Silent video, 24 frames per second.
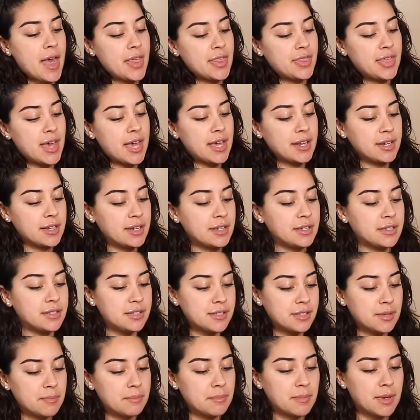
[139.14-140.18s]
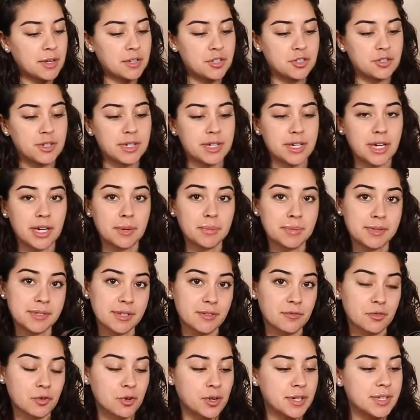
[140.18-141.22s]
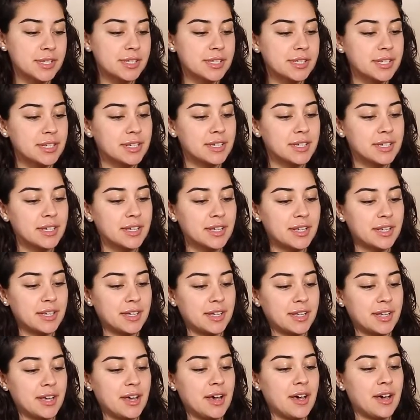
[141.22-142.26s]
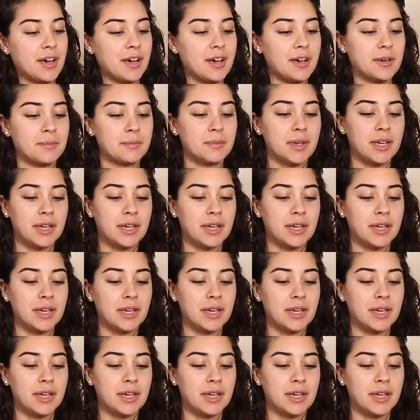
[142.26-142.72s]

Then some measuring cups, of course. A